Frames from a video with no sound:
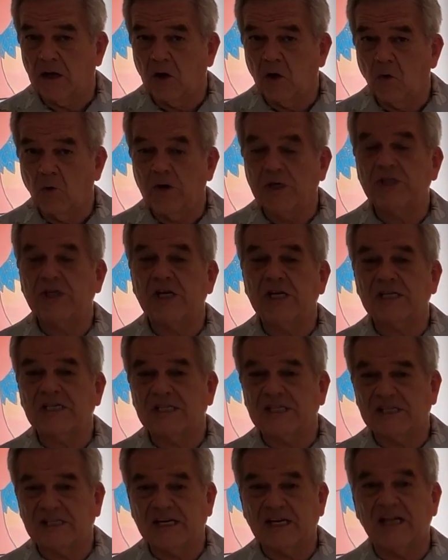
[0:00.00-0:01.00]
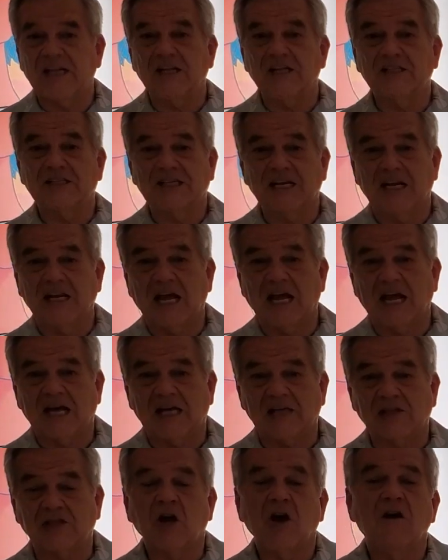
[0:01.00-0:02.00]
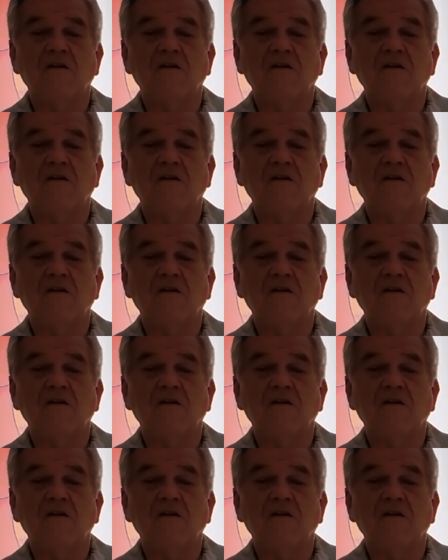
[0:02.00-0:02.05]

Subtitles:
which is still deluxe,